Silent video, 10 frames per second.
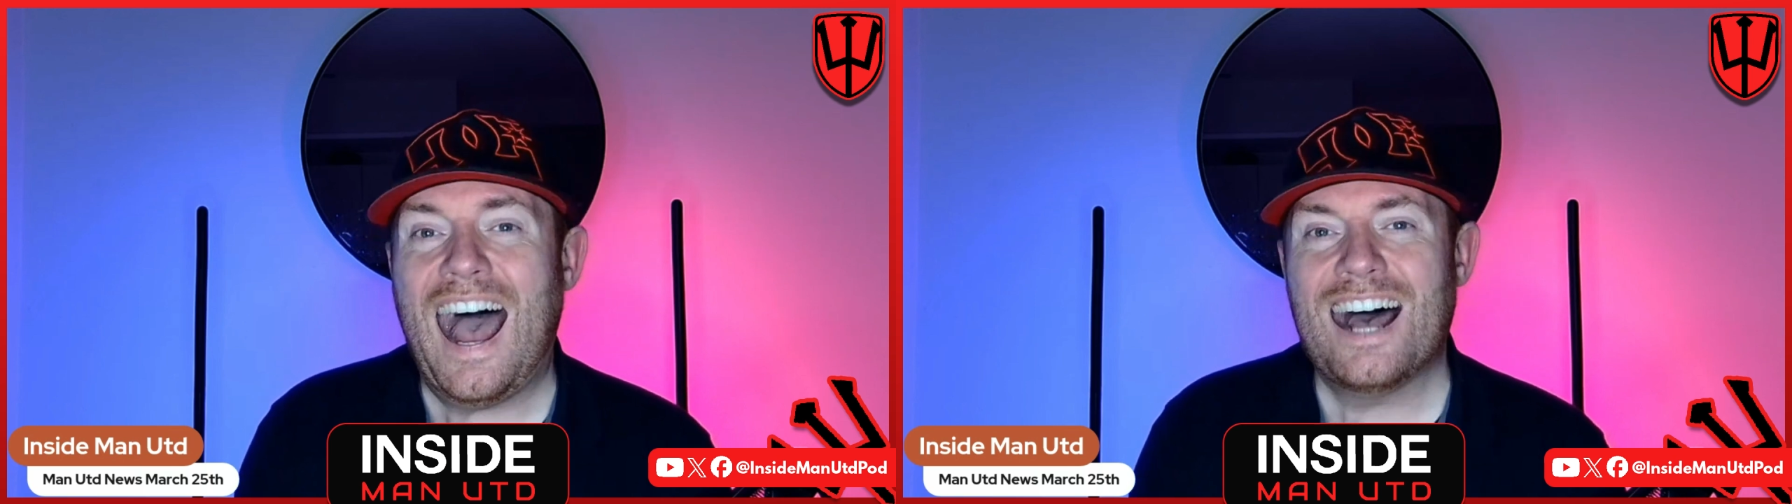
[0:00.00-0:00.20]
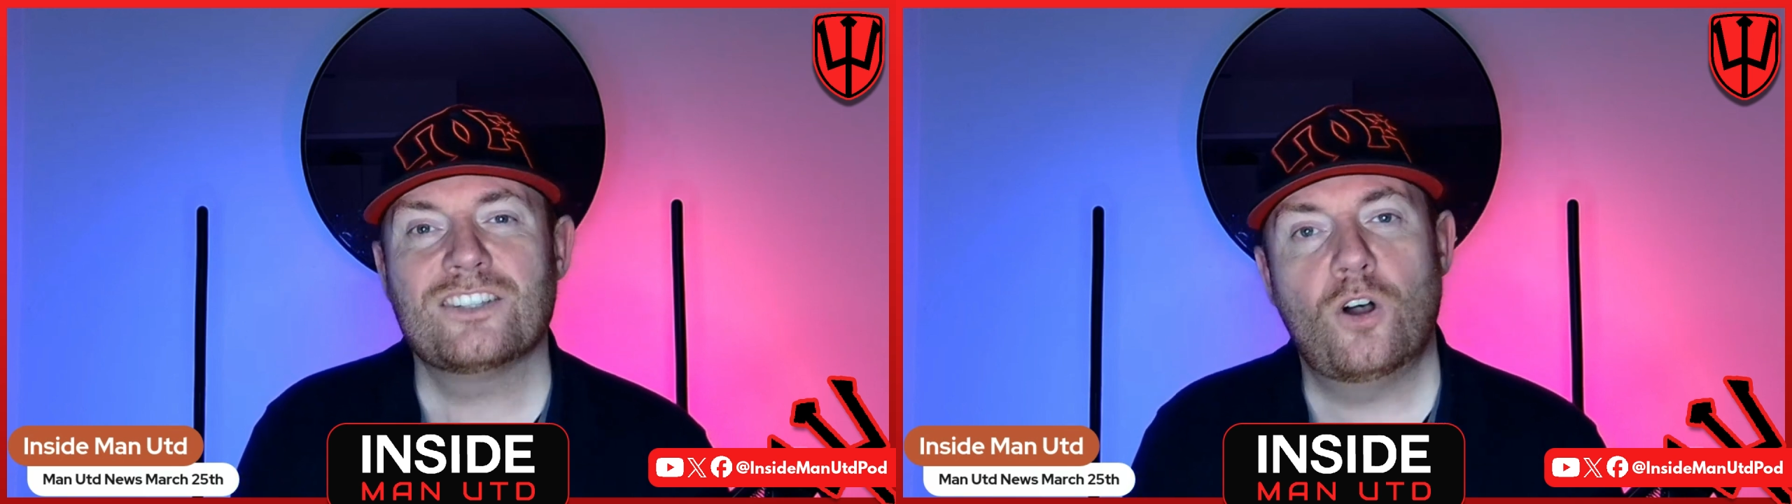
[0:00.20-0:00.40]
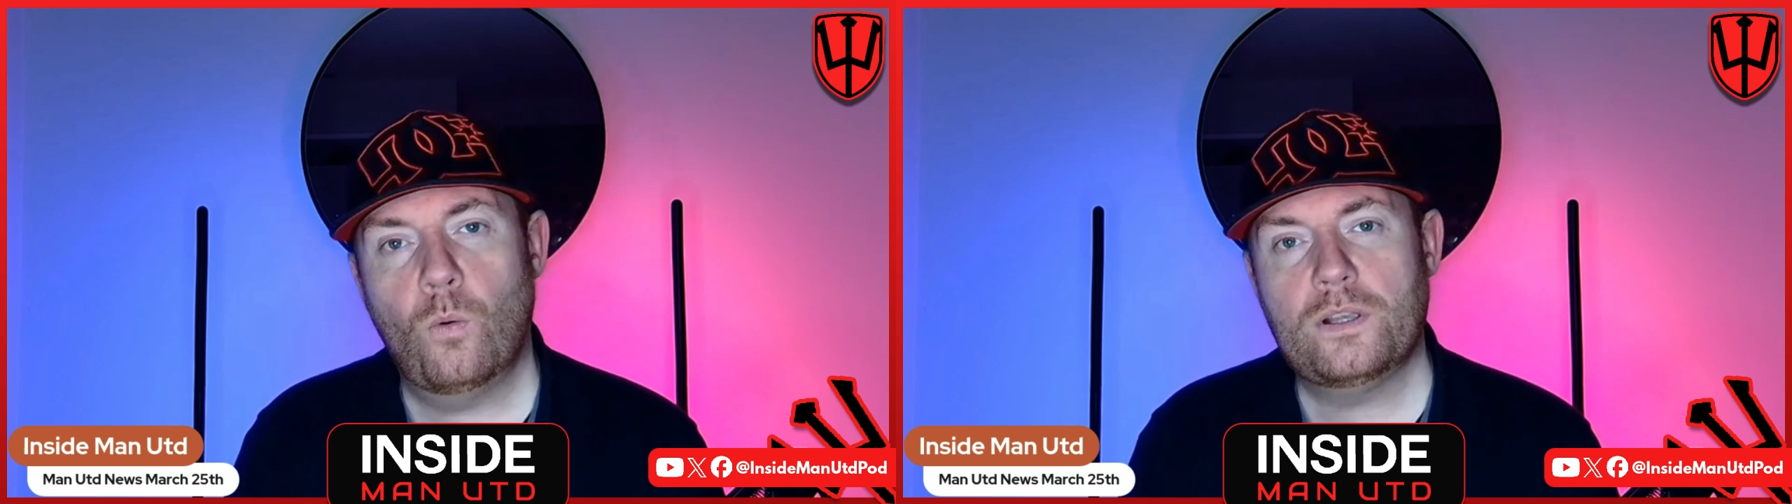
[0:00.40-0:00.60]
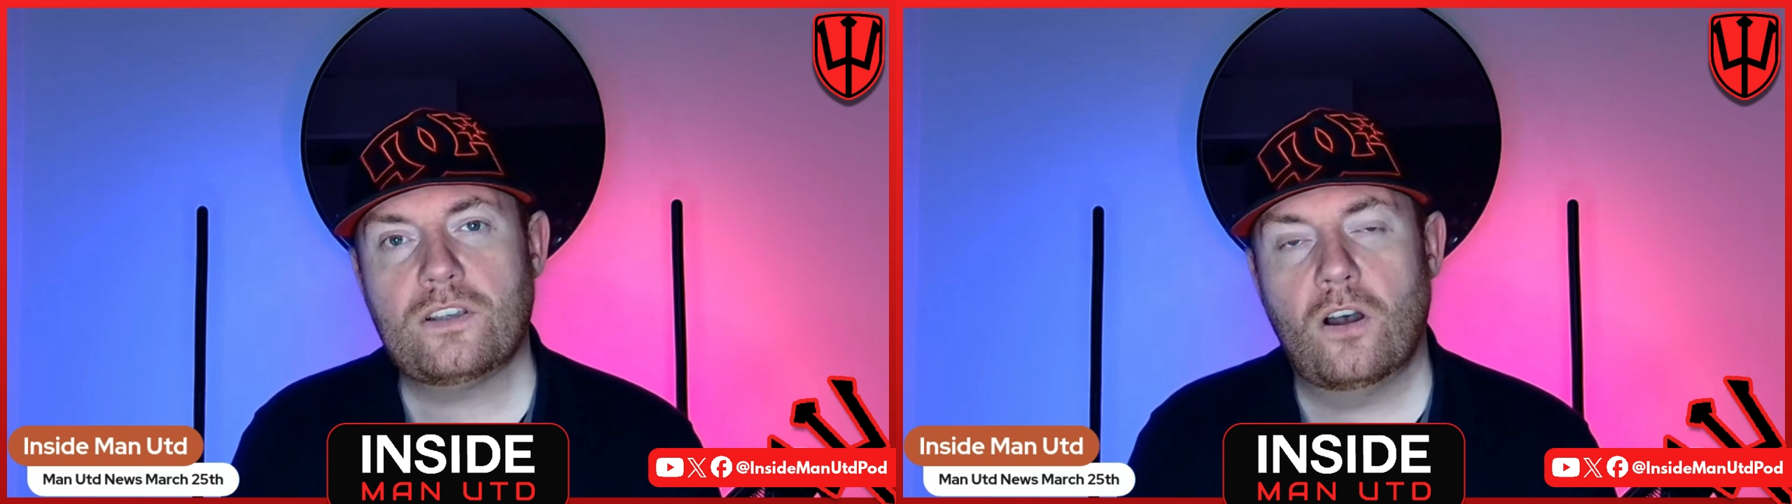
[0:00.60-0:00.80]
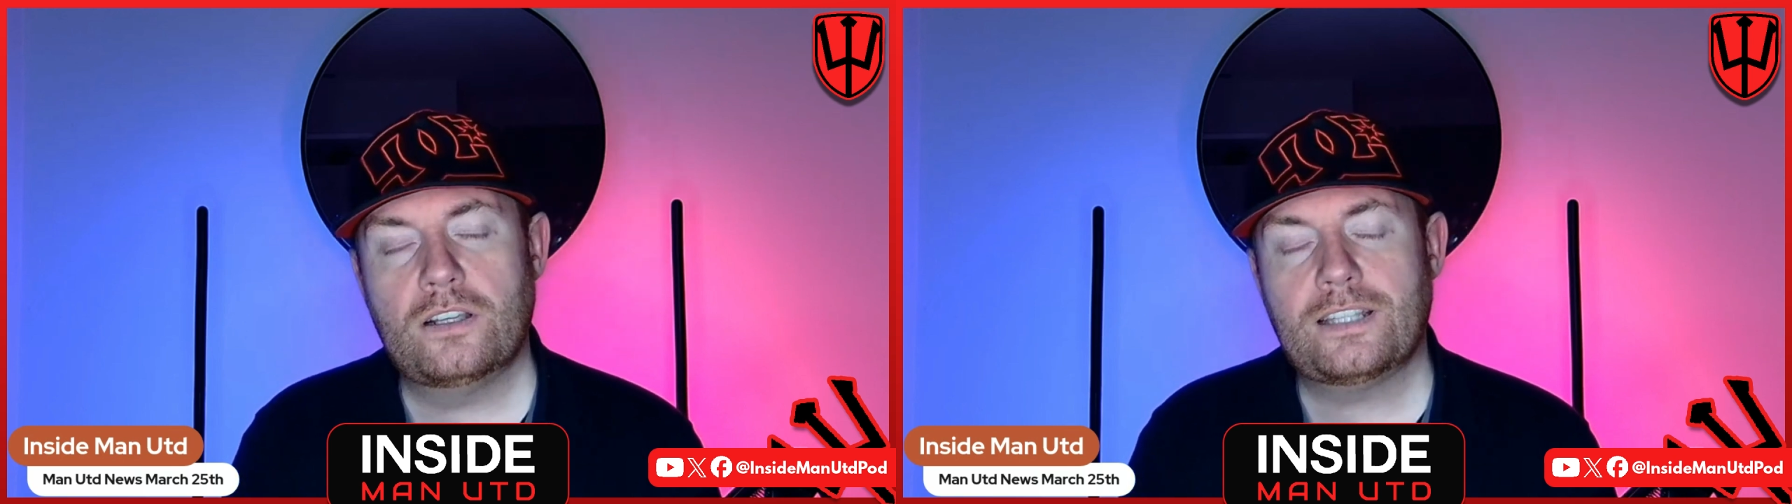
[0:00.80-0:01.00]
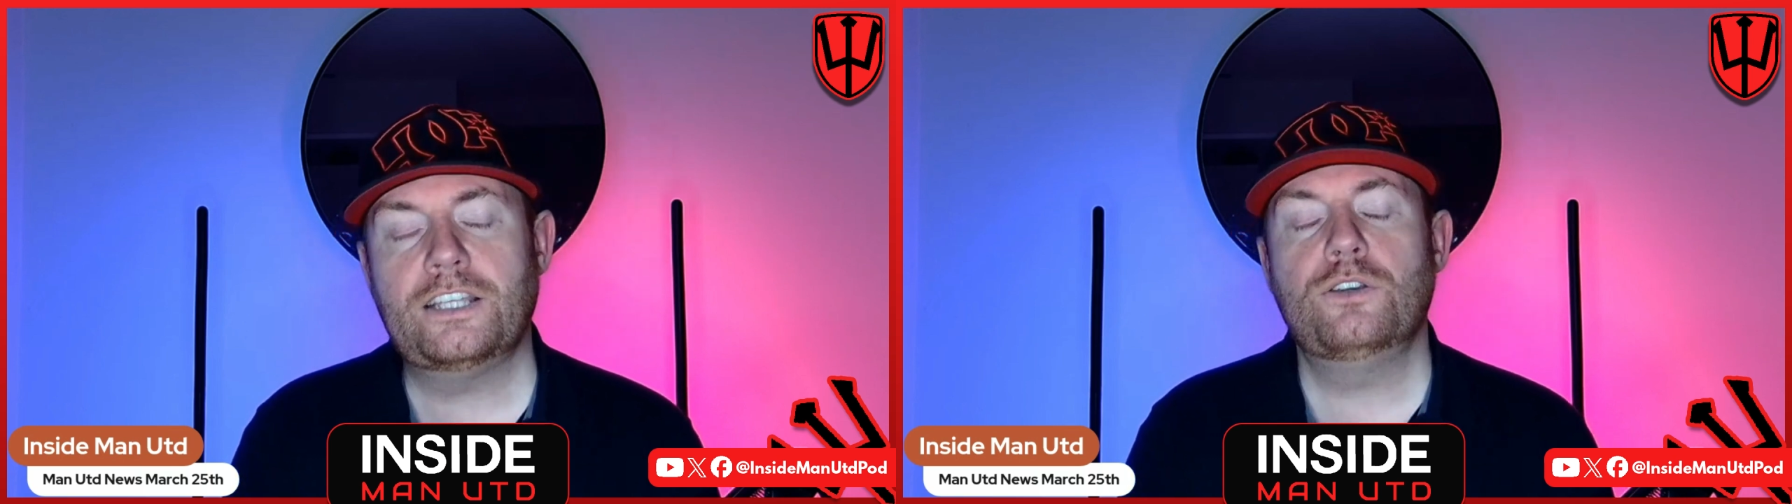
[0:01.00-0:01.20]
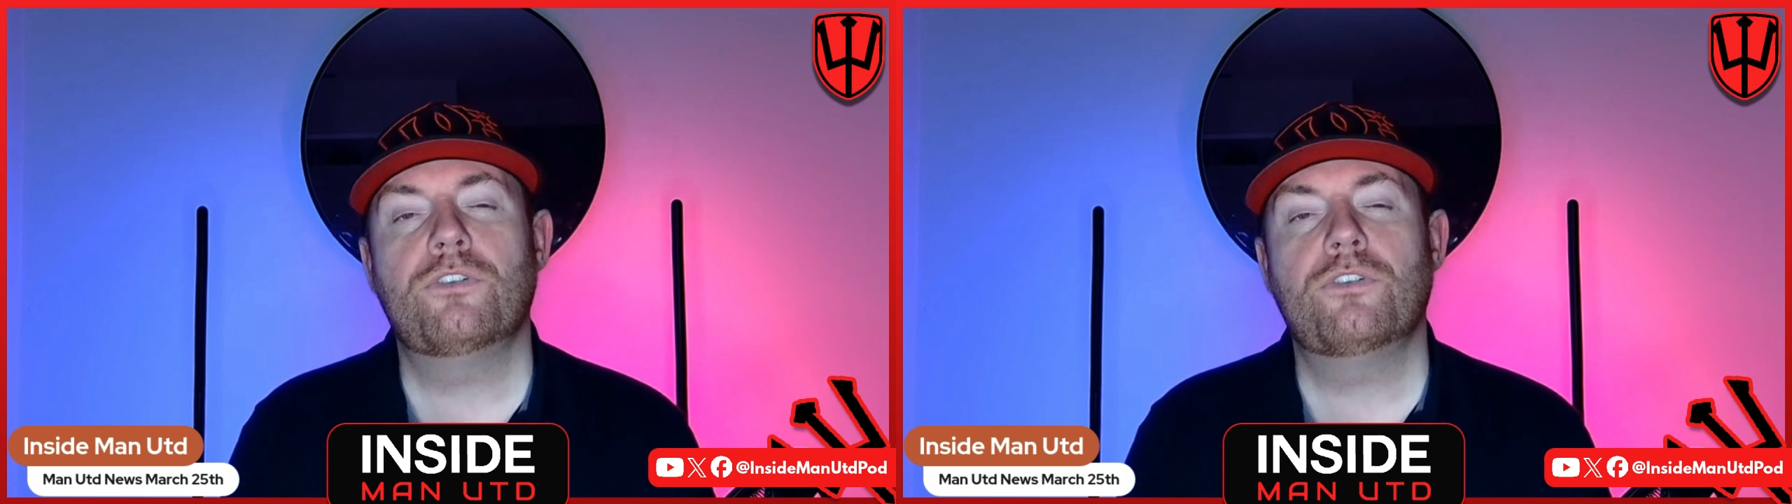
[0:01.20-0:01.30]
As always, guys, thank you